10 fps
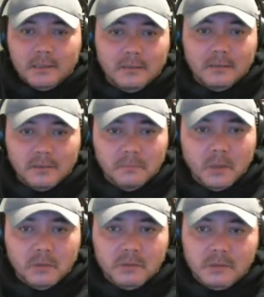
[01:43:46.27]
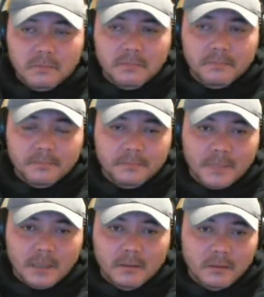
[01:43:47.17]
their most,
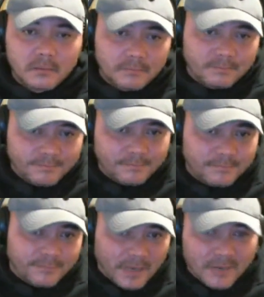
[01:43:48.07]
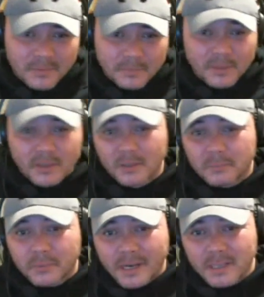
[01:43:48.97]
I don't know,
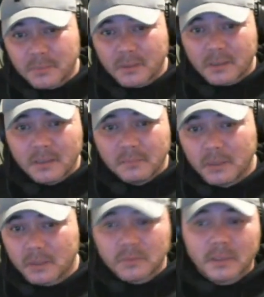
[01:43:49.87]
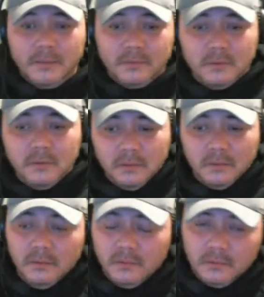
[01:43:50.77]
favorite book, prize book, key books, whatever.